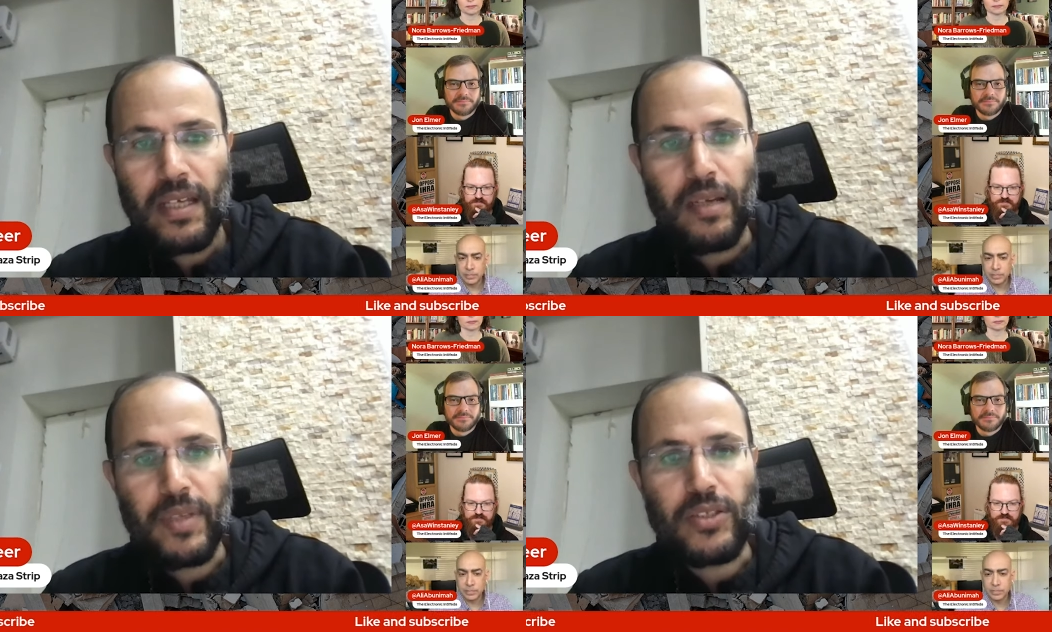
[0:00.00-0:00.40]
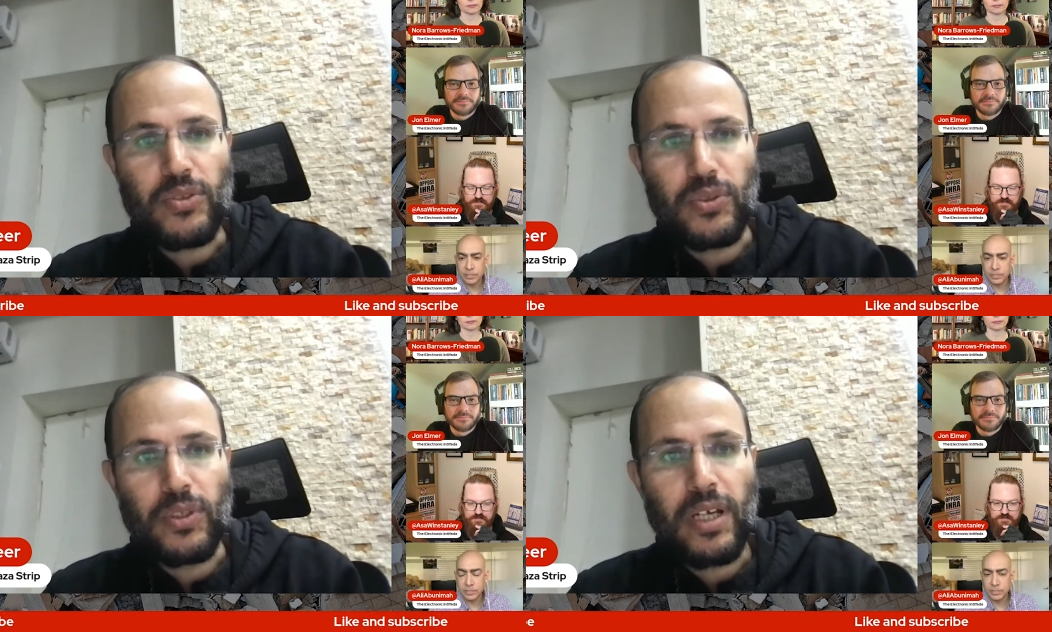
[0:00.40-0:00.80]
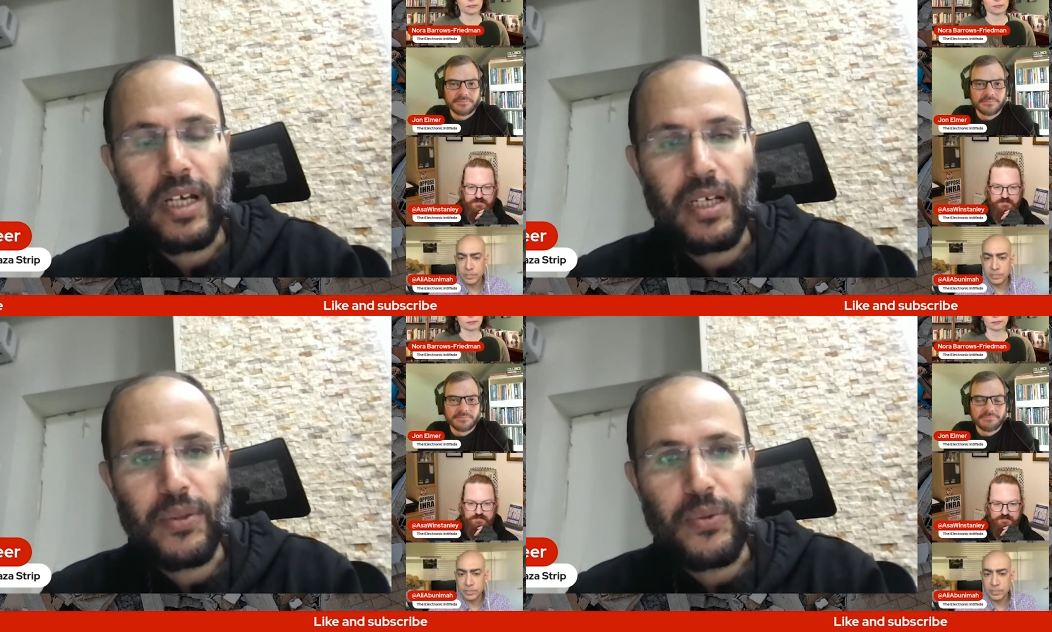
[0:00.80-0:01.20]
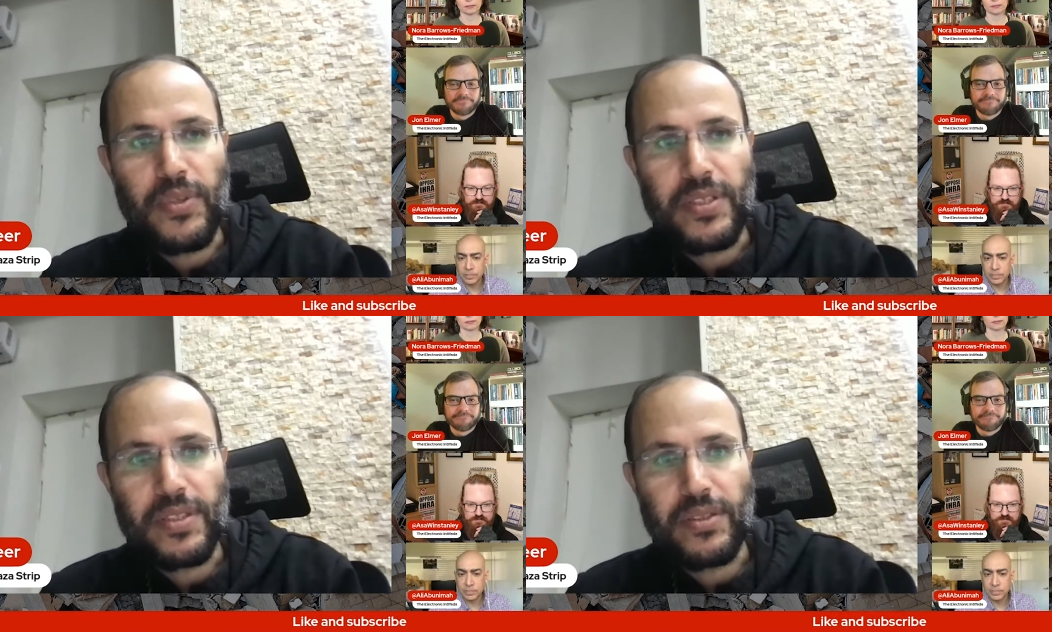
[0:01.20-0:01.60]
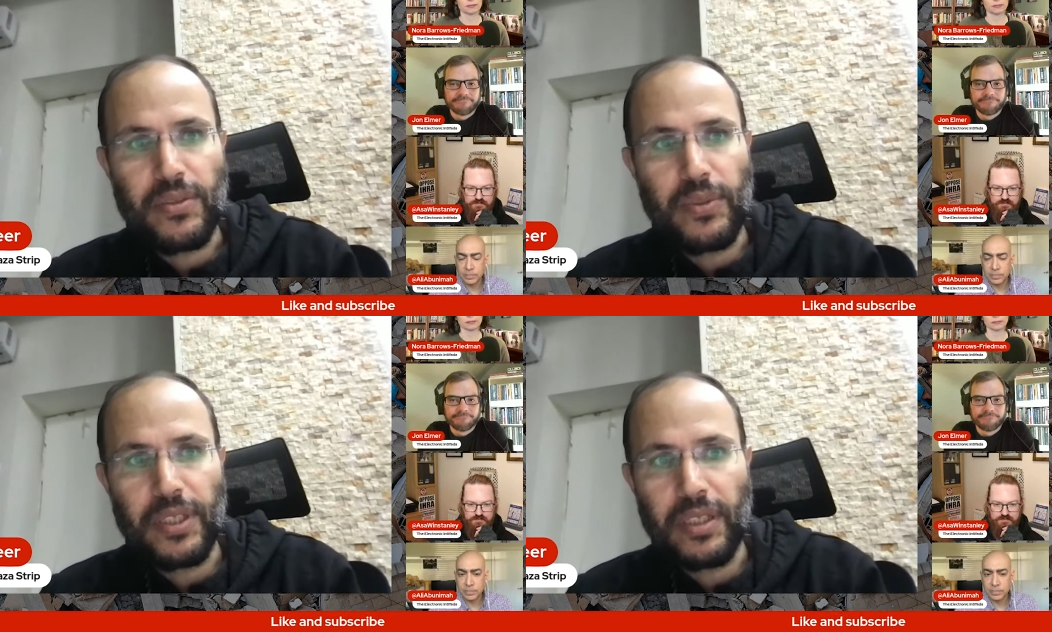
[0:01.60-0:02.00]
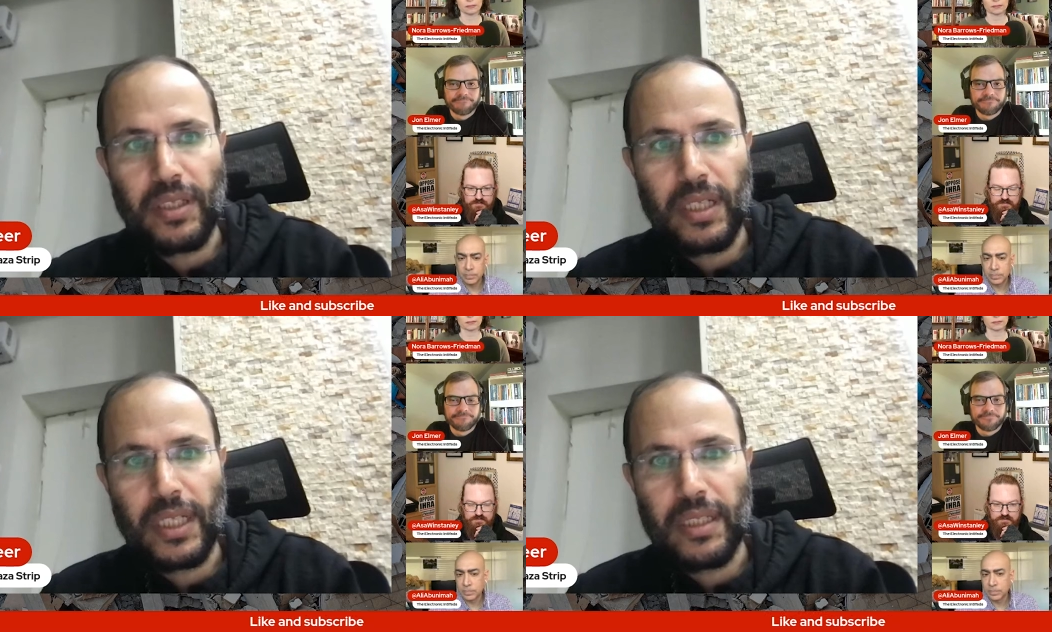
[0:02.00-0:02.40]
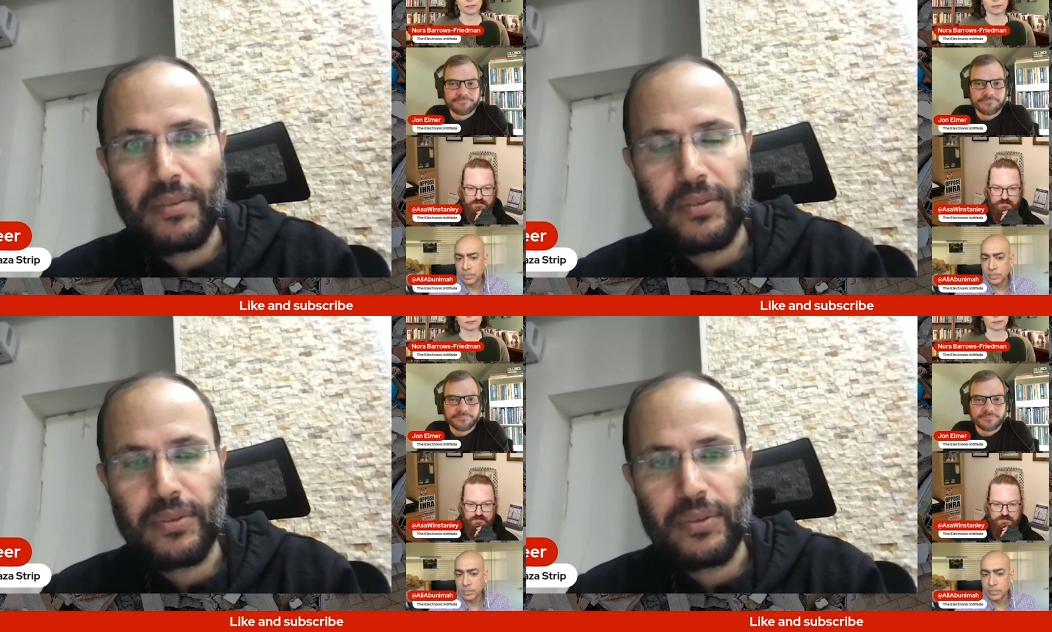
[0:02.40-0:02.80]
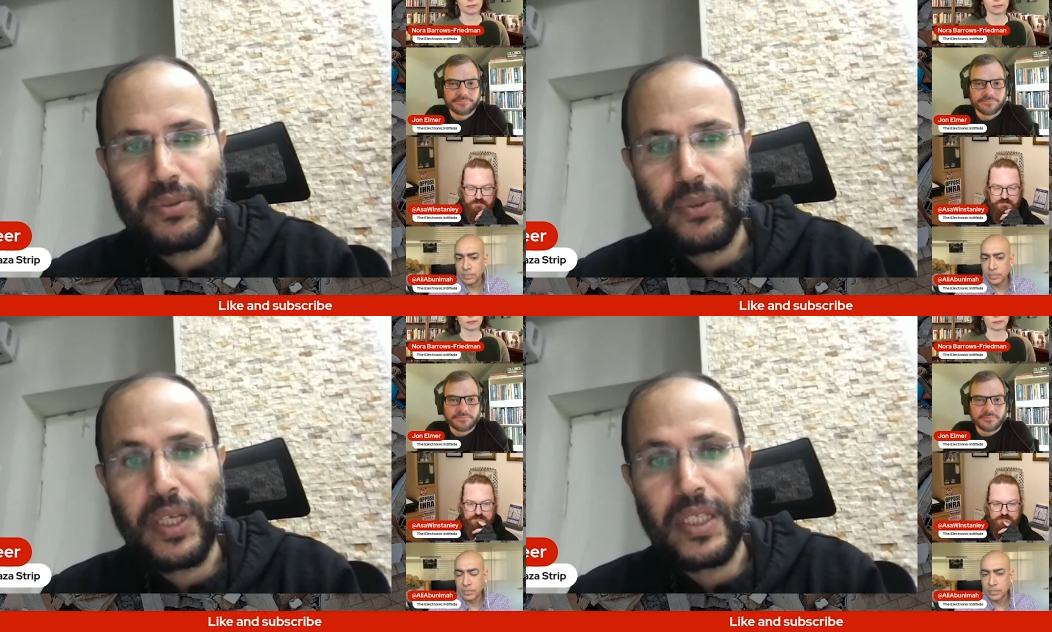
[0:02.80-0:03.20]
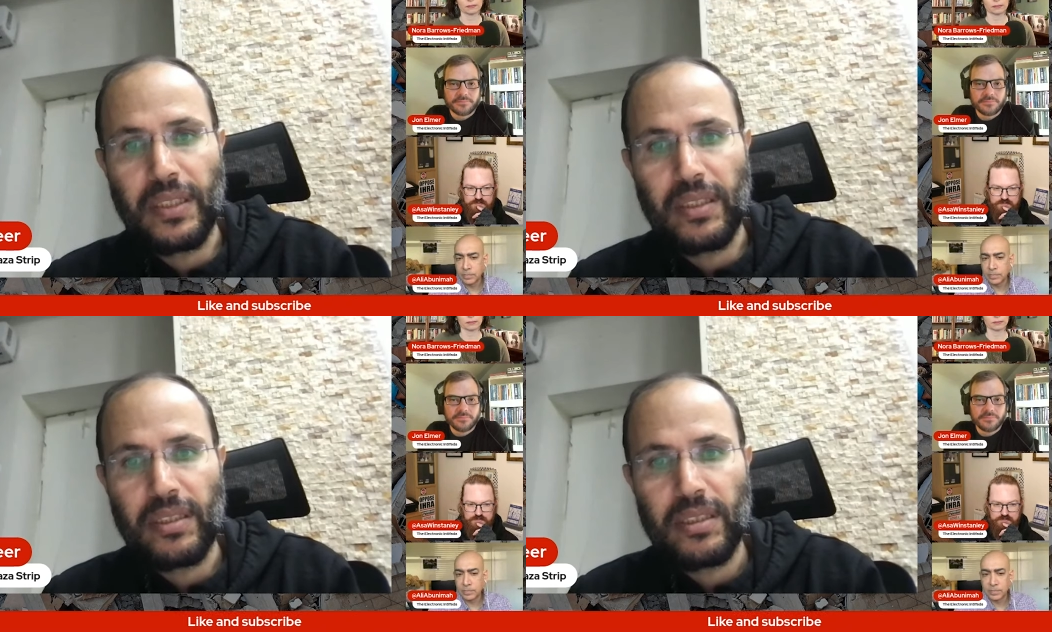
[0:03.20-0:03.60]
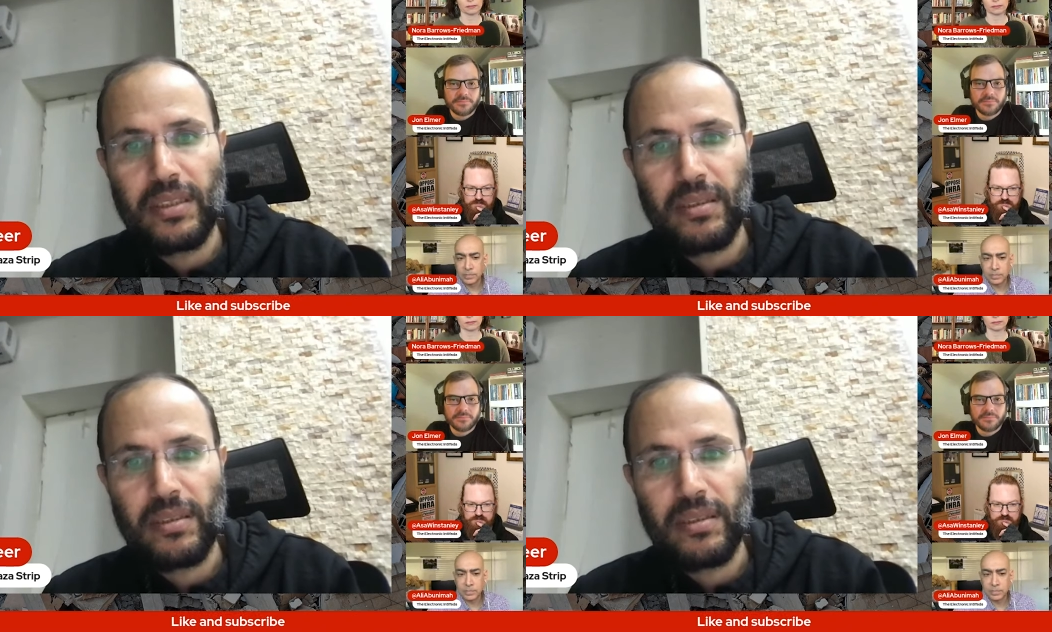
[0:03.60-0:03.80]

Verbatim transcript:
Speaker 1: I'm not sure how this is going uh, to, to end,